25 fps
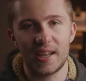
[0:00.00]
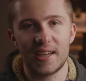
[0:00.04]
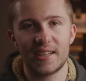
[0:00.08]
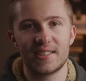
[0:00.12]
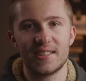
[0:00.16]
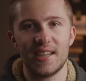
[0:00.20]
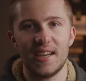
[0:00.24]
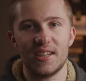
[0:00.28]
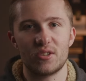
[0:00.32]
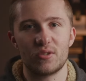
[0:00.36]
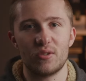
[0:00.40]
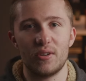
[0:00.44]

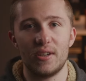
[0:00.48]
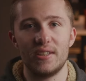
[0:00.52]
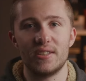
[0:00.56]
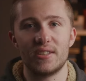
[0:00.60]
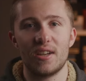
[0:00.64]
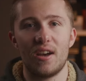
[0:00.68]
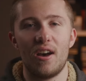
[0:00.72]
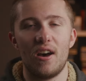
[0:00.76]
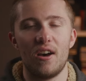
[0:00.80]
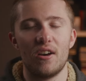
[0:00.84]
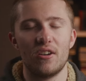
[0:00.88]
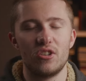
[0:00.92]
accessories
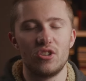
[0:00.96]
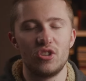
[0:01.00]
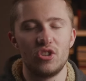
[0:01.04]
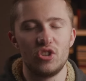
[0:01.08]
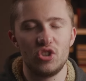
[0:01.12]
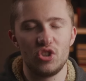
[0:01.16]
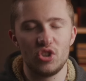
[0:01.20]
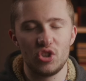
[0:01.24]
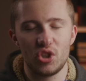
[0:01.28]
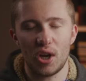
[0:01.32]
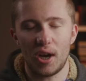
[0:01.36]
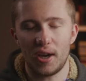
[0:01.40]
are
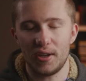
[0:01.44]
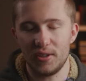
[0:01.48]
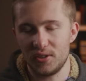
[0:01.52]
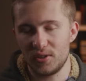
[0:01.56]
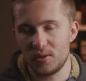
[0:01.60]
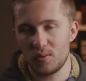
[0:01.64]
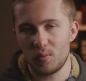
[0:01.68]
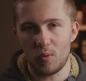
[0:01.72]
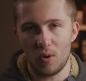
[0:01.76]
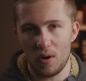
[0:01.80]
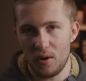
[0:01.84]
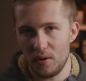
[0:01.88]

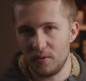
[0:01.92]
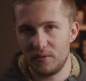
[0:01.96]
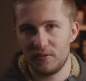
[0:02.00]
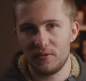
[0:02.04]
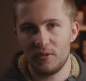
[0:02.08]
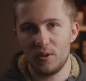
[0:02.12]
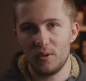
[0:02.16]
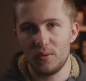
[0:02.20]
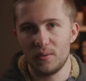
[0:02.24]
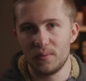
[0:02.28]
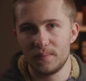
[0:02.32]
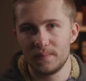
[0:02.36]
just
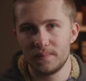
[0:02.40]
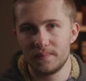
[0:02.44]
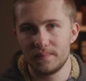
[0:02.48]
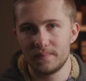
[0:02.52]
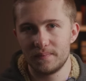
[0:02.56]
woeful.